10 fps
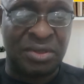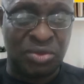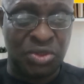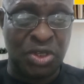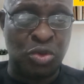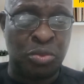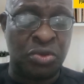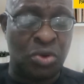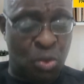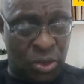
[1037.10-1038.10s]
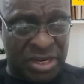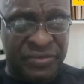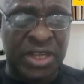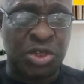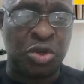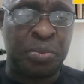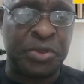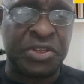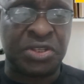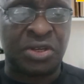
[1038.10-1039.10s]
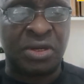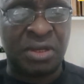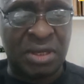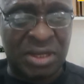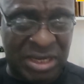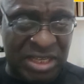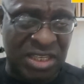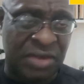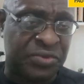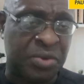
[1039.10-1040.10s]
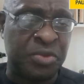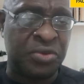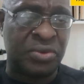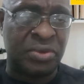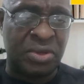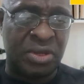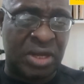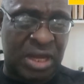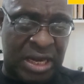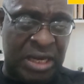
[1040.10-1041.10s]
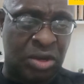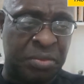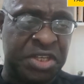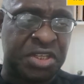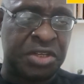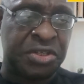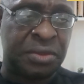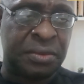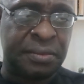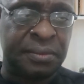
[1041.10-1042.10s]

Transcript: to Tinubu. Whatever is your position, let's hear from you at the comment section.